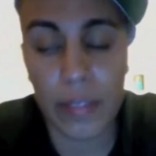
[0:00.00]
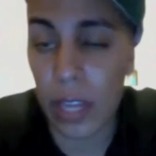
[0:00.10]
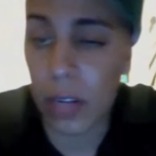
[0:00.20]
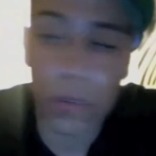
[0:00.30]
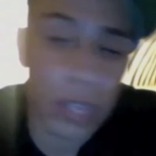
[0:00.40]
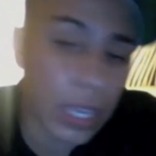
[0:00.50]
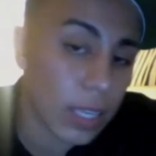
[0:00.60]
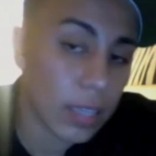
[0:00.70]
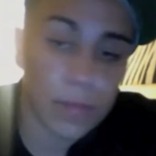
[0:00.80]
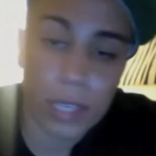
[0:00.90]
If y'all don't
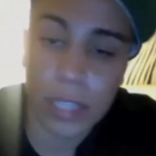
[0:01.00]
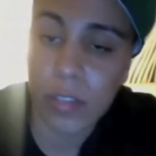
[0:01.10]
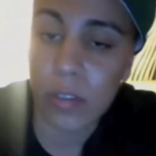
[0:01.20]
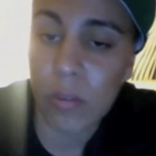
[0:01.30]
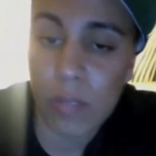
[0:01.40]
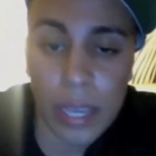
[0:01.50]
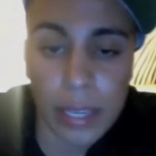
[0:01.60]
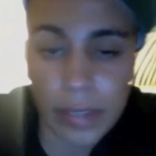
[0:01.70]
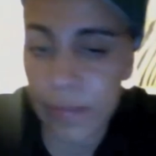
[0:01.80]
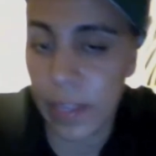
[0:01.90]
like it, hit the don't
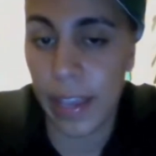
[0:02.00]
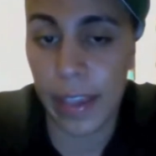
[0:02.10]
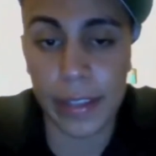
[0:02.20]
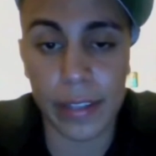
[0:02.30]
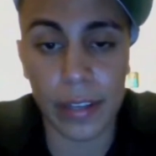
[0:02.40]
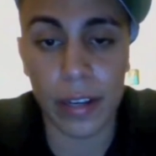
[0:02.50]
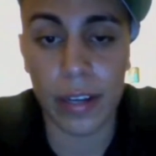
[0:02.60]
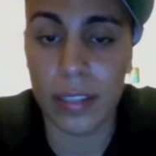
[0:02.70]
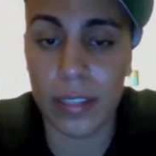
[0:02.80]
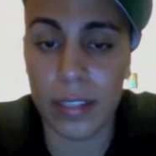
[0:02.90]
like, and
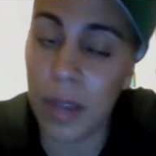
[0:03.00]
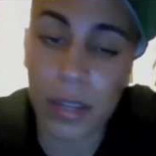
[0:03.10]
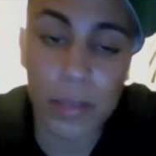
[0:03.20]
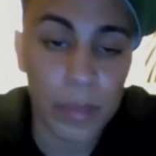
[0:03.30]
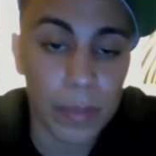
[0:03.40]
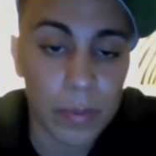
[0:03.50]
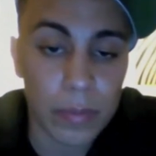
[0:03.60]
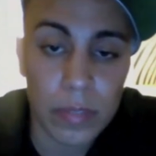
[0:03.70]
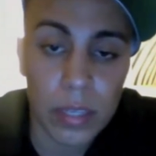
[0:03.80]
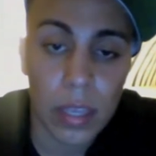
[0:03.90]
that's about it,
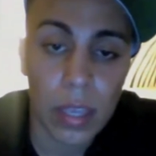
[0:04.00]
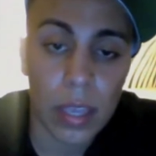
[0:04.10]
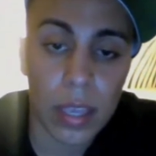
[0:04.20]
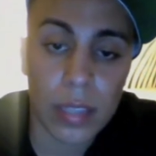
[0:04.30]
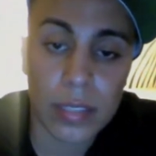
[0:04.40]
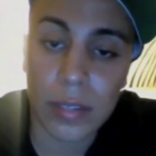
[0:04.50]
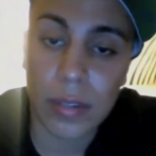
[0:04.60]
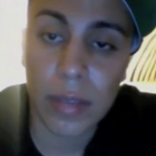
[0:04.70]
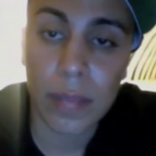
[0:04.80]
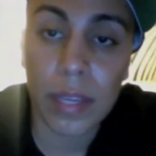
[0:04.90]
people. And
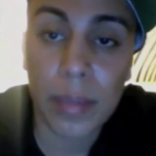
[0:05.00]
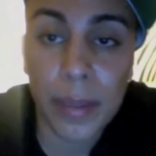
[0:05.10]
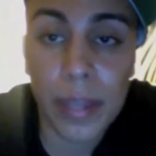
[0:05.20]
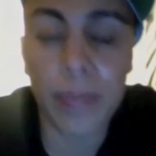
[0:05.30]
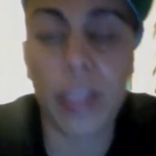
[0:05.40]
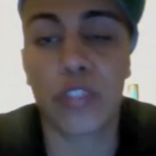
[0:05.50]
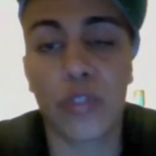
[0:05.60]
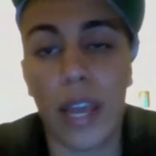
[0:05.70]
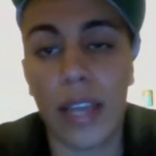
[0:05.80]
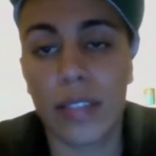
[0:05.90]
until then, be compared to be
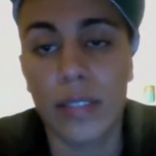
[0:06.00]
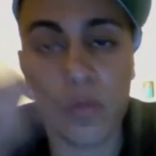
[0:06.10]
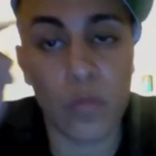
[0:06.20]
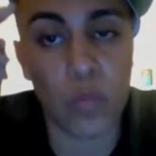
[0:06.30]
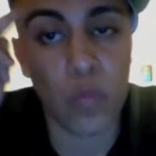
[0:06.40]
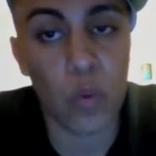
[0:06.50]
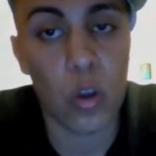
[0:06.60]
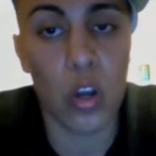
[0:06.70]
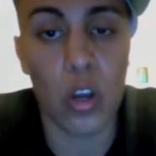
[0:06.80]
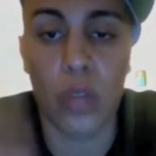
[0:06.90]
contrast.
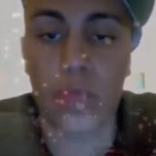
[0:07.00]
One.